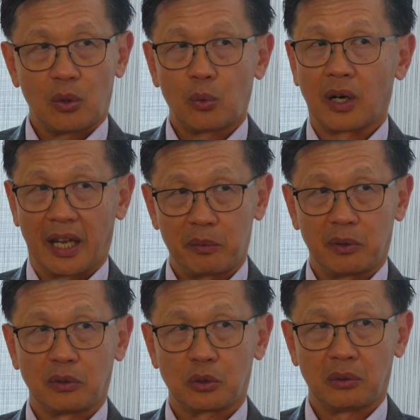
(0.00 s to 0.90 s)
were
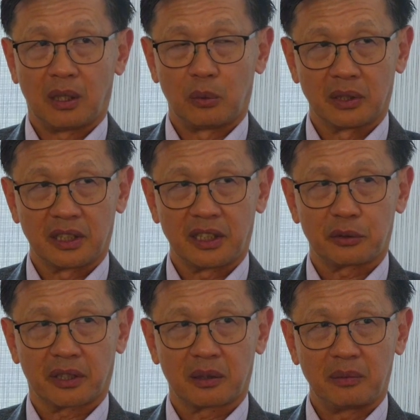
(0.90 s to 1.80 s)
able to avoid a
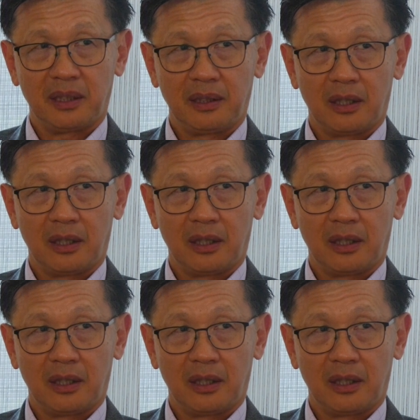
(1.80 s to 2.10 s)
hysterectomy.